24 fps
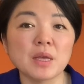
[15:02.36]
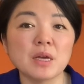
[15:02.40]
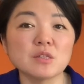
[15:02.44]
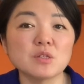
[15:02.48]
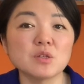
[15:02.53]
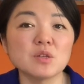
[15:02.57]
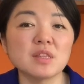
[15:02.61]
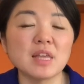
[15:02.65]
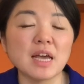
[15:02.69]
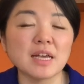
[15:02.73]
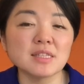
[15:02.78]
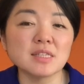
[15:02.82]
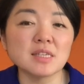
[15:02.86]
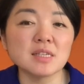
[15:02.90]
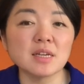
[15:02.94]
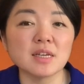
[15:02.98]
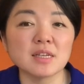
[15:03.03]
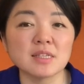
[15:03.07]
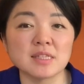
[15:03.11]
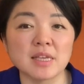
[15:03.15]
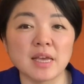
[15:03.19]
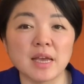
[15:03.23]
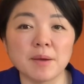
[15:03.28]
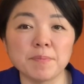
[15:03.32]
So that's an
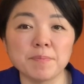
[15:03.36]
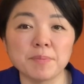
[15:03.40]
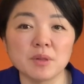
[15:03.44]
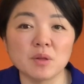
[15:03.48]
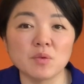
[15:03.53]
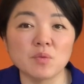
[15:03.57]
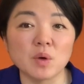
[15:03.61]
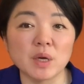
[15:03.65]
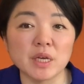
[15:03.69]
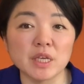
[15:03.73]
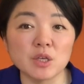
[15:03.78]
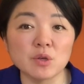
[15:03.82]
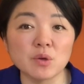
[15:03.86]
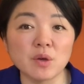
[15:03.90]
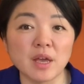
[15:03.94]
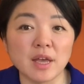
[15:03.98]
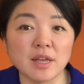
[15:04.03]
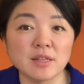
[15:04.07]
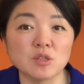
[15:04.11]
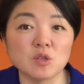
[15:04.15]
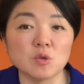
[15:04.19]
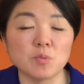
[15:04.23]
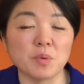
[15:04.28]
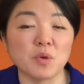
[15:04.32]
example of what you
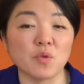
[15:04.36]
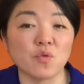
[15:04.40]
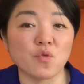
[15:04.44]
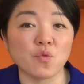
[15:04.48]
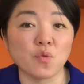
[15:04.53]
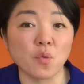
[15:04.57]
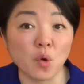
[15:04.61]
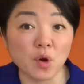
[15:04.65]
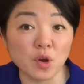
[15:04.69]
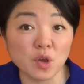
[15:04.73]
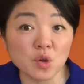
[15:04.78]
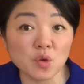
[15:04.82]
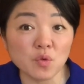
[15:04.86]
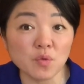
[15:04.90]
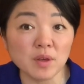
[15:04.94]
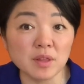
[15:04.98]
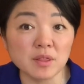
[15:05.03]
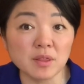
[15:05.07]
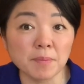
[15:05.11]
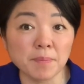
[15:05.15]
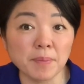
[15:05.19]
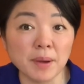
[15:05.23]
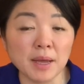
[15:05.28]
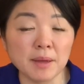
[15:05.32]
can do before you read
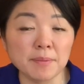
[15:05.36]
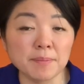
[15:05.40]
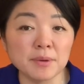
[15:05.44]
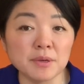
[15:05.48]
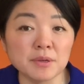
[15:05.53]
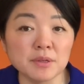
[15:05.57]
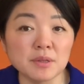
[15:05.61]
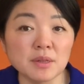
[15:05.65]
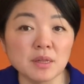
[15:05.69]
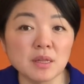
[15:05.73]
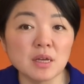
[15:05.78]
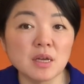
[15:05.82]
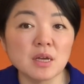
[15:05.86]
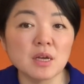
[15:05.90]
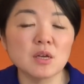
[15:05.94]
the Bible